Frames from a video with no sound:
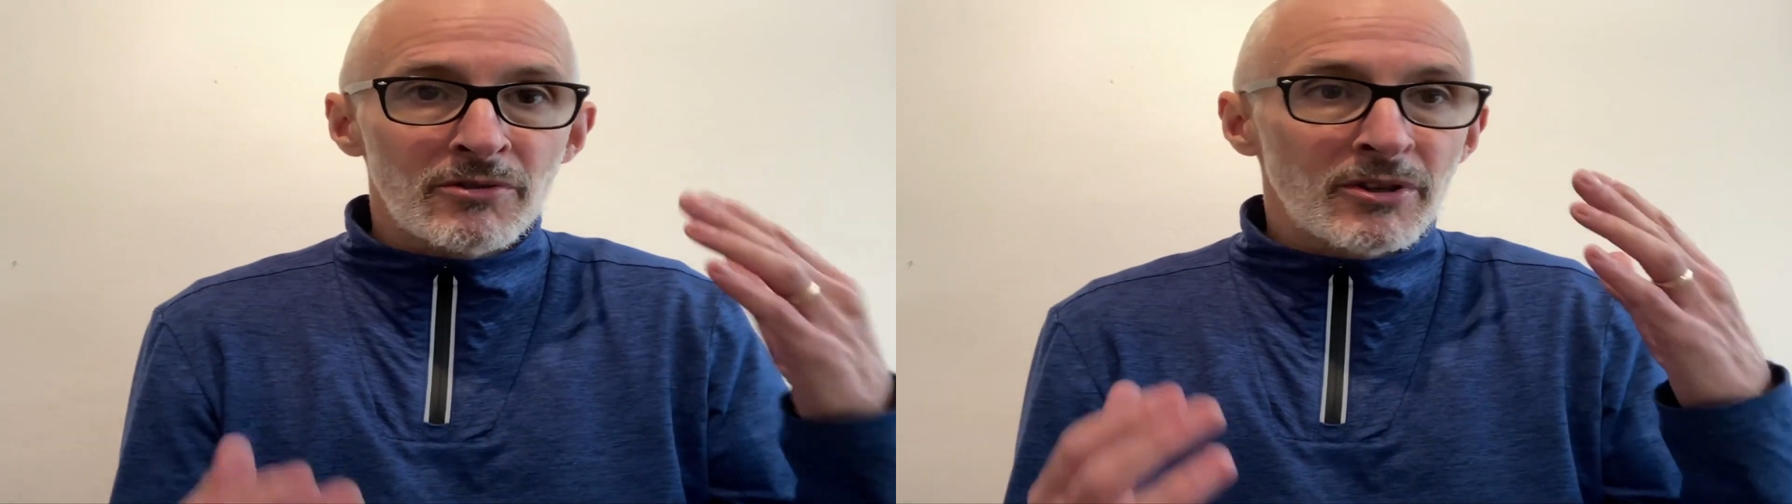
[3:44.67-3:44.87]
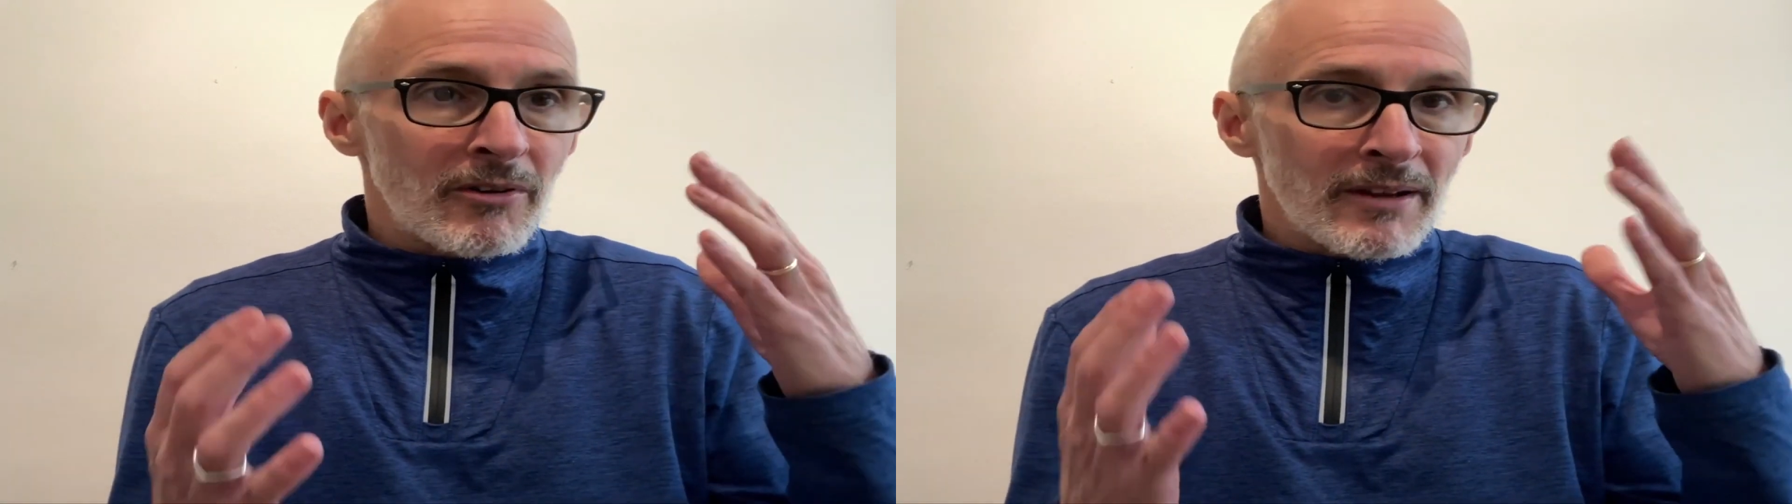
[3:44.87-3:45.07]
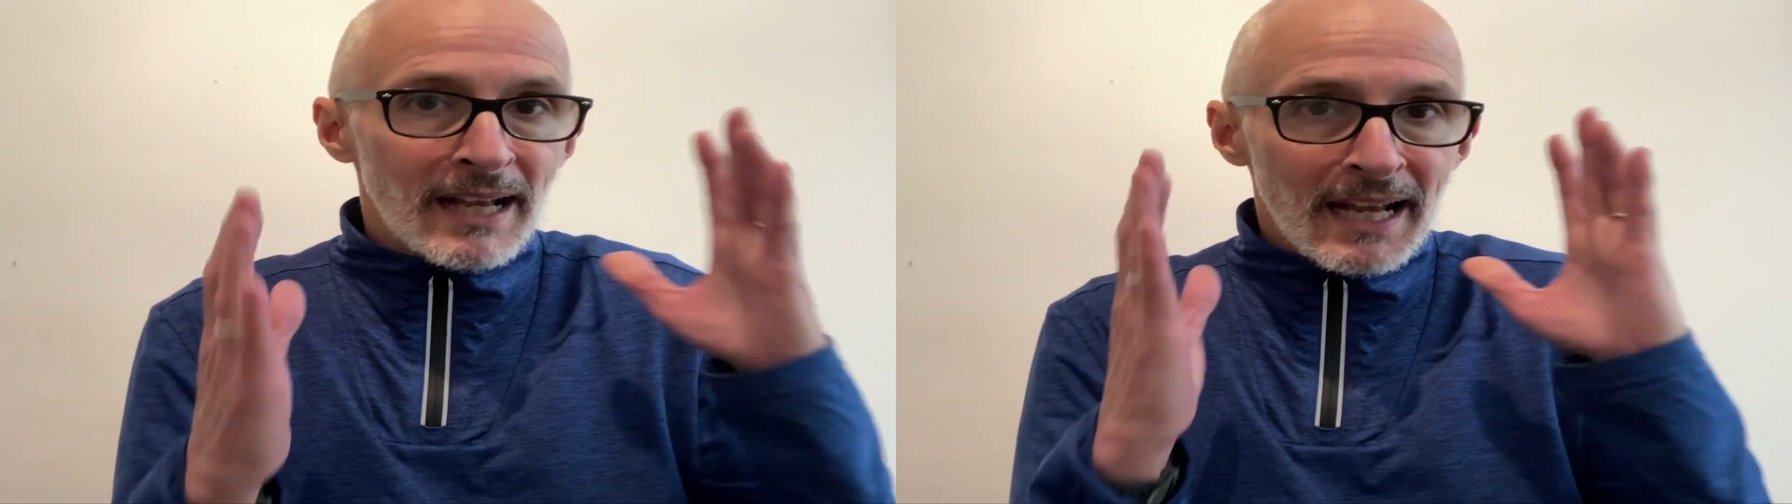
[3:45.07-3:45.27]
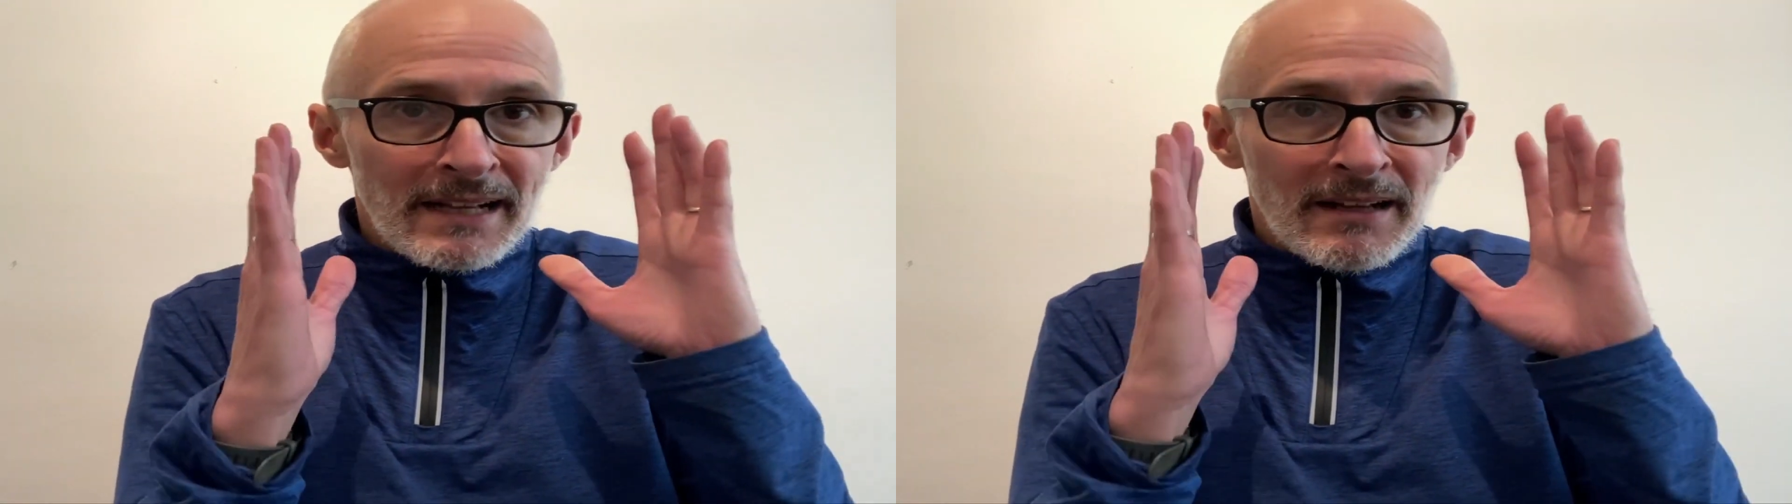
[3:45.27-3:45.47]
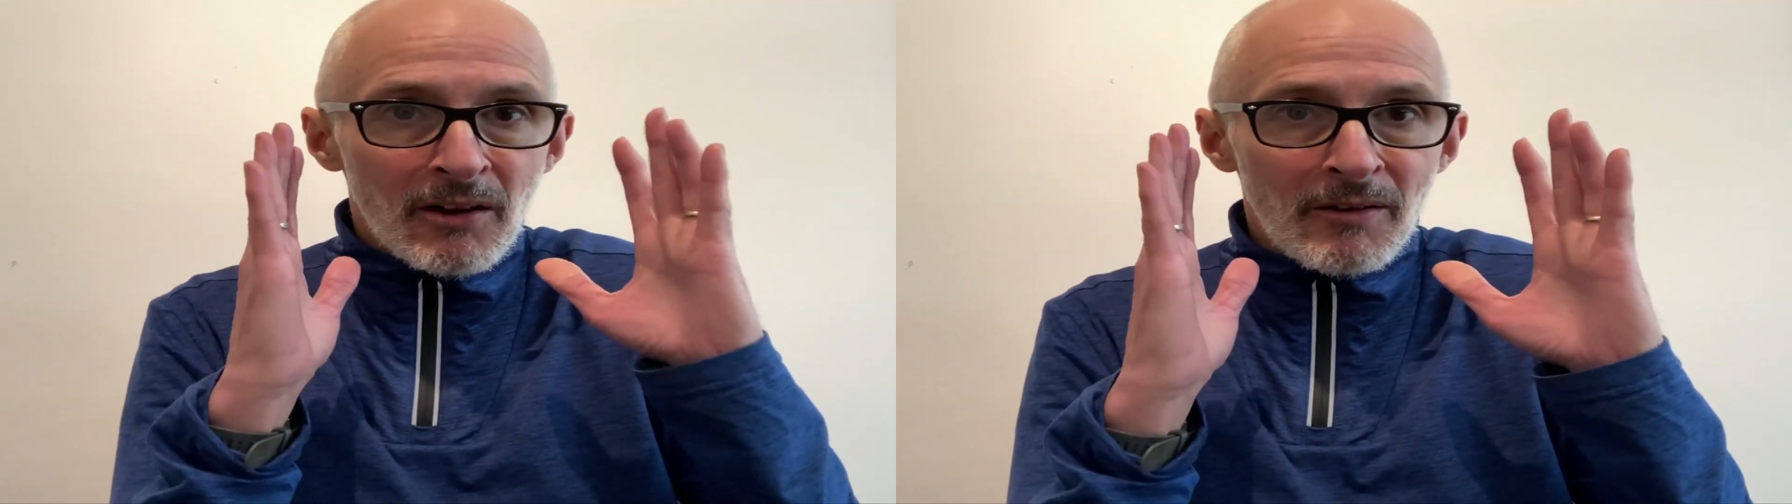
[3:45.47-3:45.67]
not
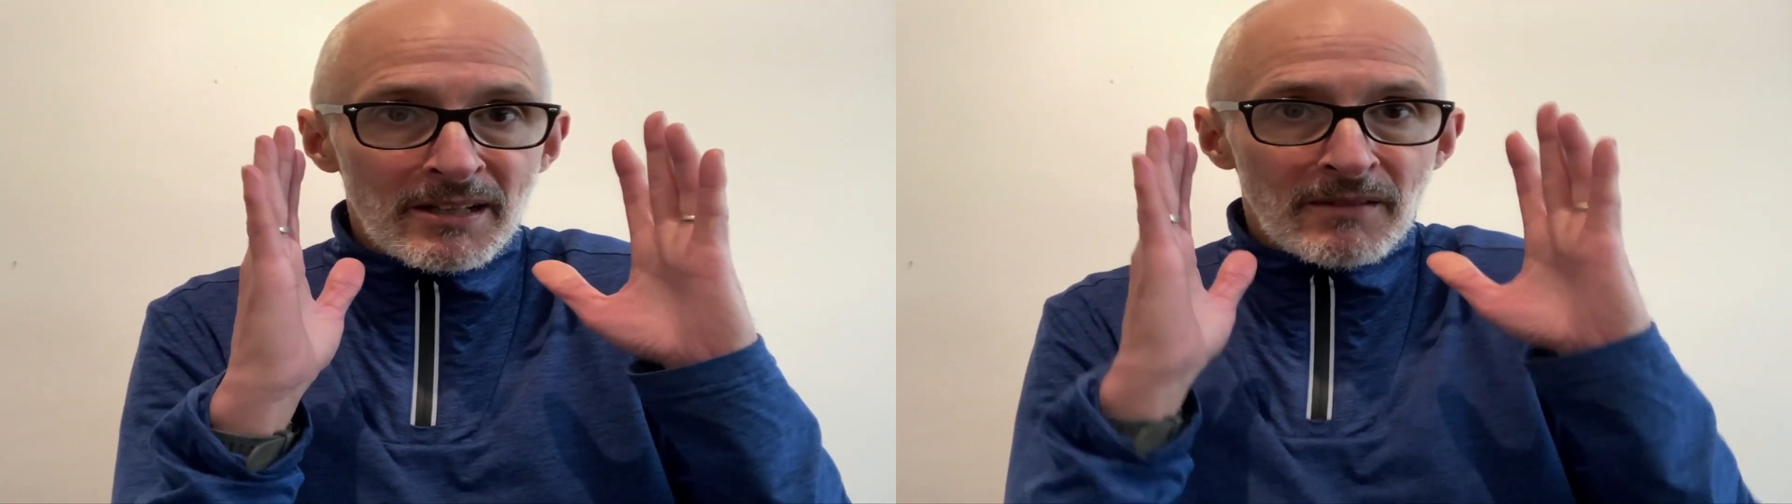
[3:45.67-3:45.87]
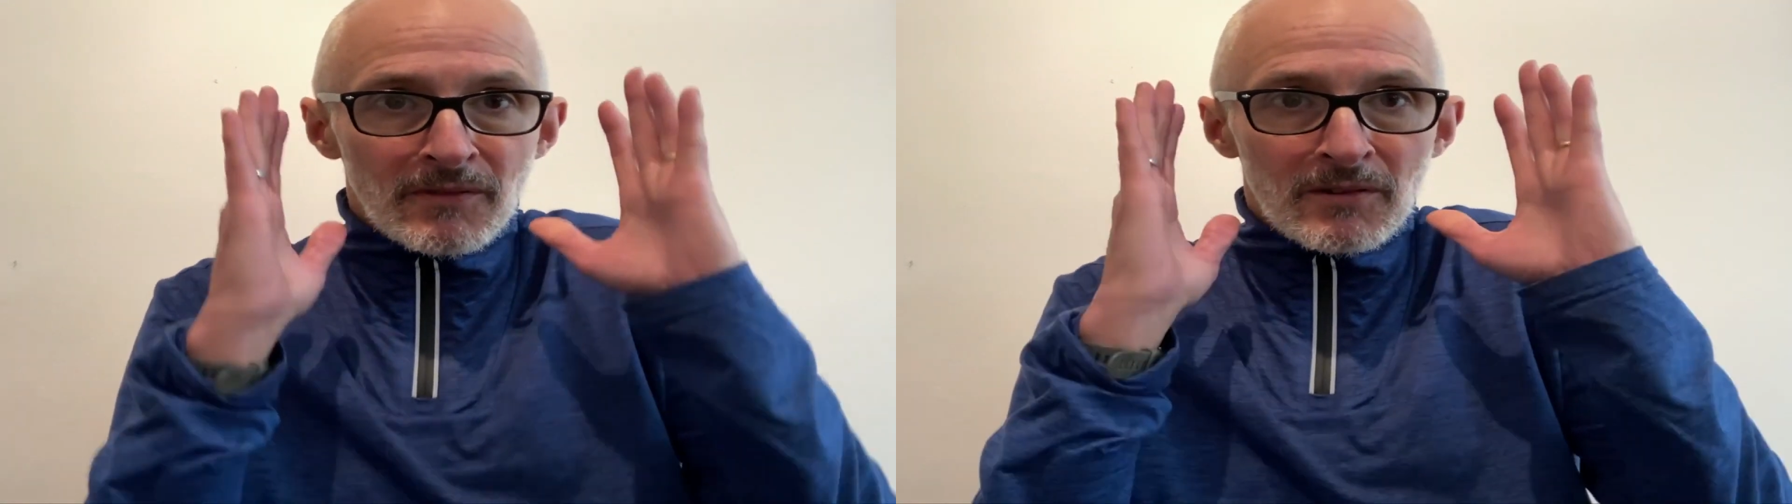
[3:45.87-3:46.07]
in a kind of